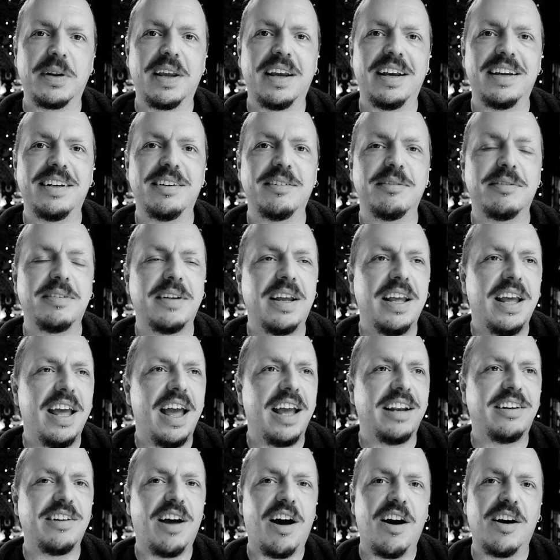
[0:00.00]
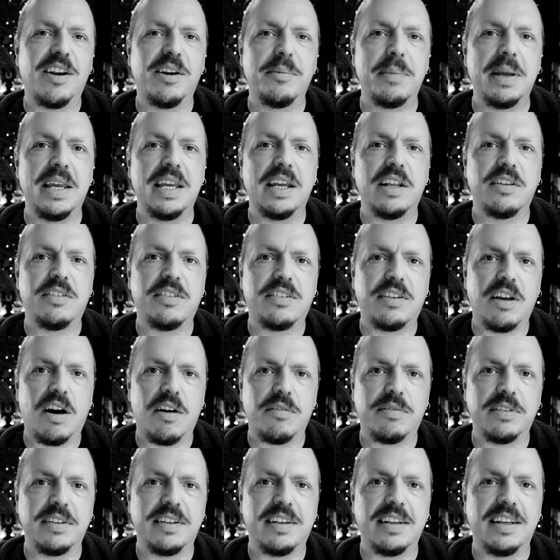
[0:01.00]
kind of autonomy and
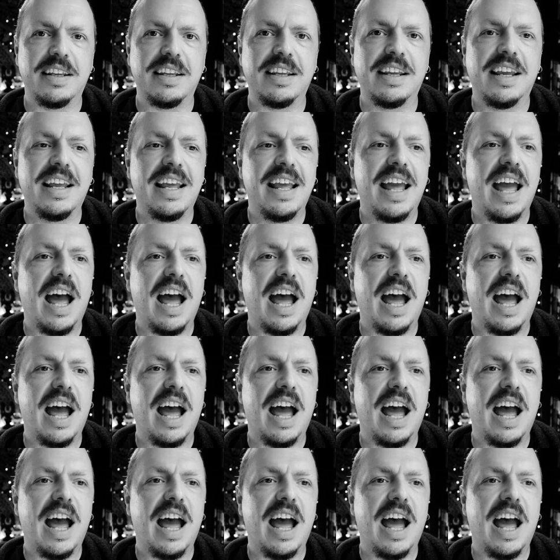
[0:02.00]
sovereignty